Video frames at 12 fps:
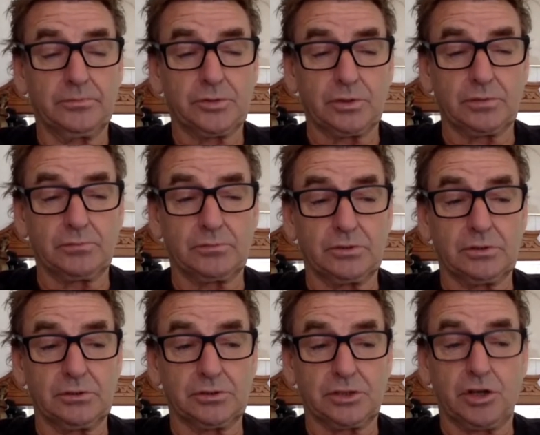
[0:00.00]

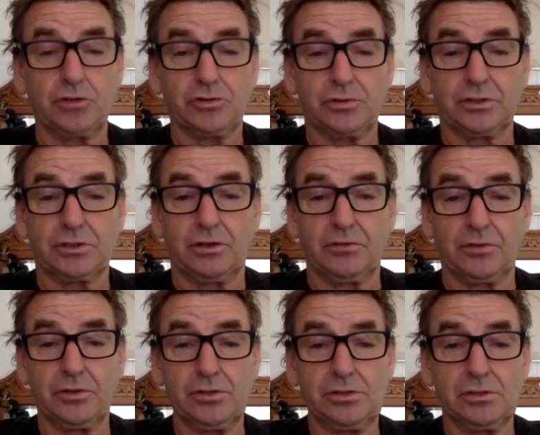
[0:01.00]
it was culturally
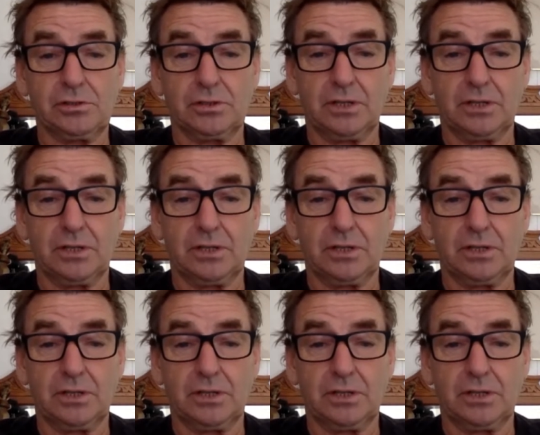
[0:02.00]
diverse,